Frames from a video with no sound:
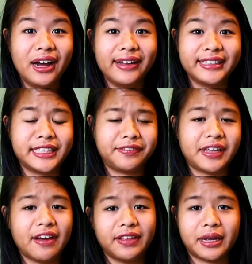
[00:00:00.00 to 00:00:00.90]
Unless if you
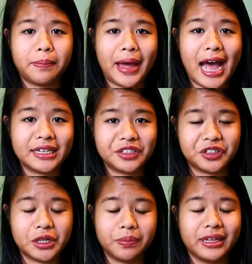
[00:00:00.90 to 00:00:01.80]
have, like, a pass or
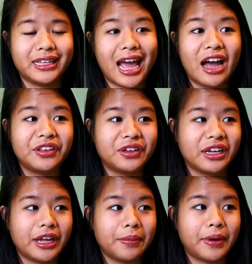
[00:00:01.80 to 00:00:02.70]
something, yeah, you can
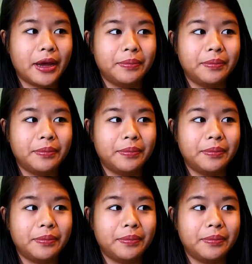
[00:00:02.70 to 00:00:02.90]
get by.